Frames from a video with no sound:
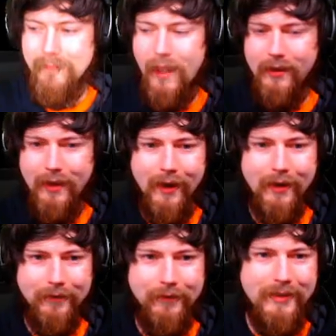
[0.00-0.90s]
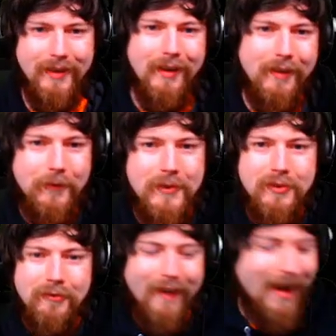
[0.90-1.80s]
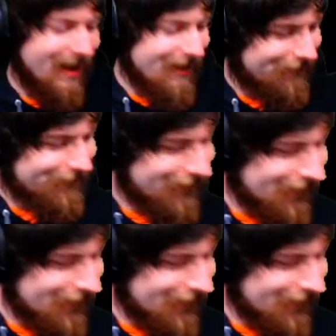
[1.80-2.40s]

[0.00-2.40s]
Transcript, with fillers: Heck yeah, we did it! We survived!